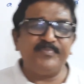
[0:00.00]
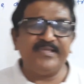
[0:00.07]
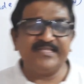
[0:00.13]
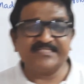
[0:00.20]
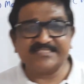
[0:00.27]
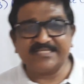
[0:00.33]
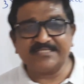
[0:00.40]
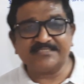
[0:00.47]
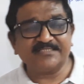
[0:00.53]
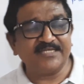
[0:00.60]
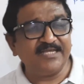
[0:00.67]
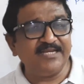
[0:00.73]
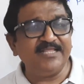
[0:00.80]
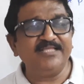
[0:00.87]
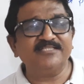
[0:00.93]
places
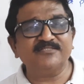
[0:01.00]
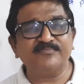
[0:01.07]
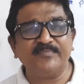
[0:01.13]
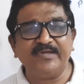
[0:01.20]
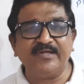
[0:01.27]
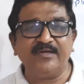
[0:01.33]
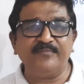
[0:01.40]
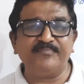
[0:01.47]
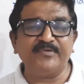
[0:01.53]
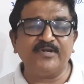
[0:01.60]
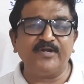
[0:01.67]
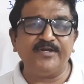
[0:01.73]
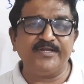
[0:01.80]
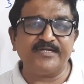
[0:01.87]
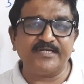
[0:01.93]
in his
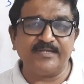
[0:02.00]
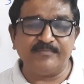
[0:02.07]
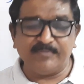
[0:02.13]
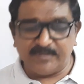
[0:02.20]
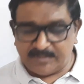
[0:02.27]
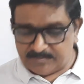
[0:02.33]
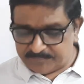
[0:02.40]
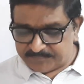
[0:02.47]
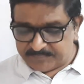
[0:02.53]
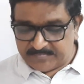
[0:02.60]
periodic table.